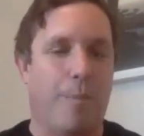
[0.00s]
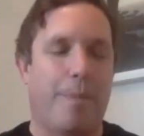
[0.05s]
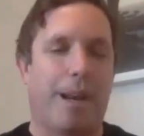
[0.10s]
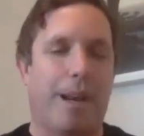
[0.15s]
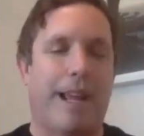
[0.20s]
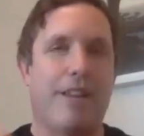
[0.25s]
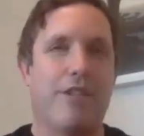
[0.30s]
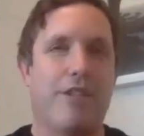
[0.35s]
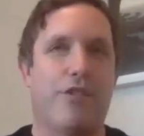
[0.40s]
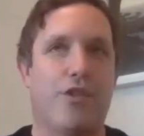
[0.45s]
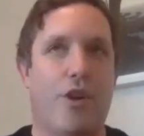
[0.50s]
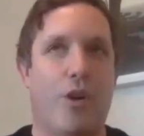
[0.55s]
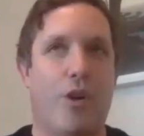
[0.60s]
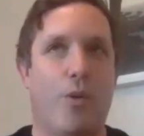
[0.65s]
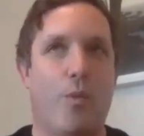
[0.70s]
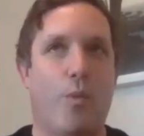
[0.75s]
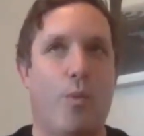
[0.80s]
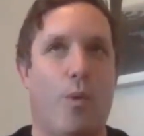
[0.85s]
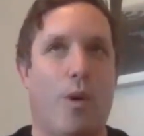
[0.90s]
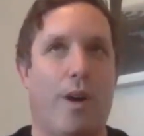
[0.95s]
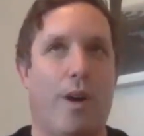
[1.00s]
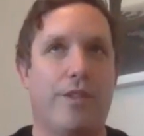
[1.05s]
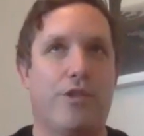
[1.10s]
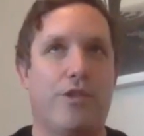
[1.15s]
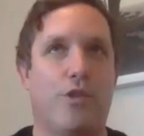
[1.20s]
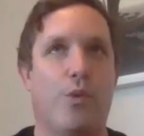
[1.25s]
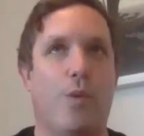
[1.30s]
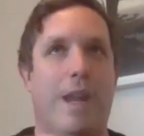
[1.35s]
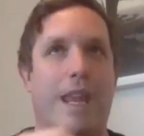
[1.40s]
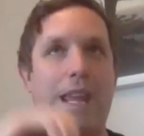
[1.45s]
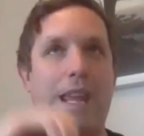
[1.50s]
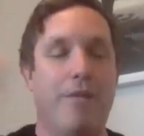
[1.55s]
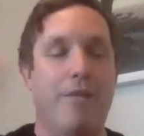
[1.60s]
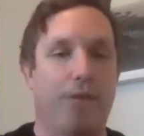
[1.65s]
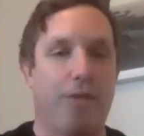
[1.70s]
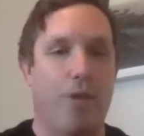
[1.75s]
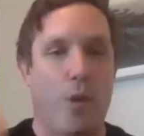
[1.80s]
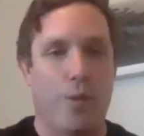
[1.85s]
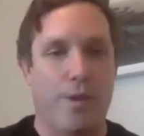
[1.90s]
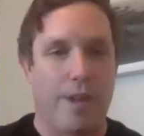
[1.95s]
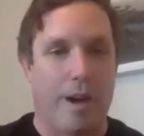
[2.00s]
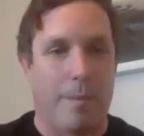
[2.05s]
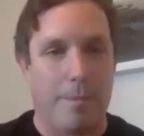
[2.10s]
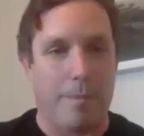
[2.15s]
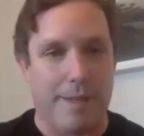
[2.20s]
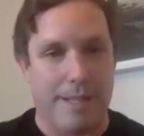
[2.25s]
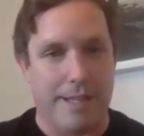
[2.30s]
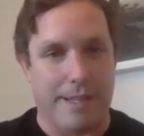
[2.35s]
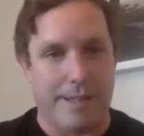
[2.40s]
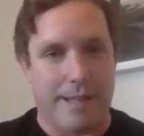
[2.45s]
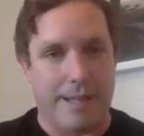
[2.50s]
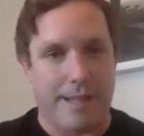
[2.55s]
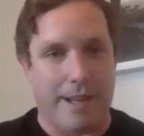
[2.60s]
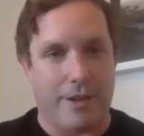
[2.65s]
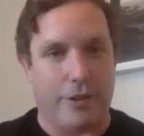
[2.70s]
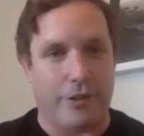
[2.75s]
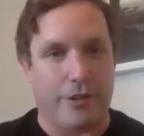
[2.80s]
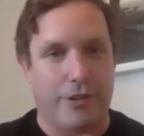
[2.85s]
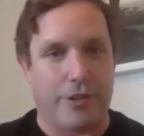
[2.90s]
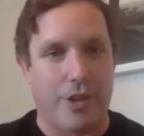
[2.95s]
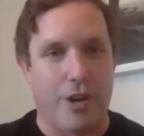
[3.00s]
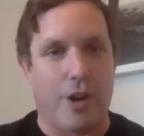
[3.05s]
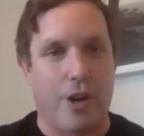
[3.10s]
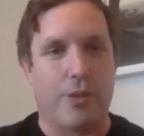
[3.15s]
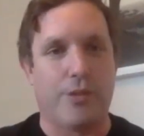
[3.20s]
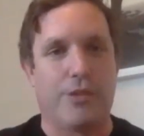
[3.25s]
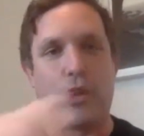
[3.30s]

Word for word: but I don't want to info dump details, you know?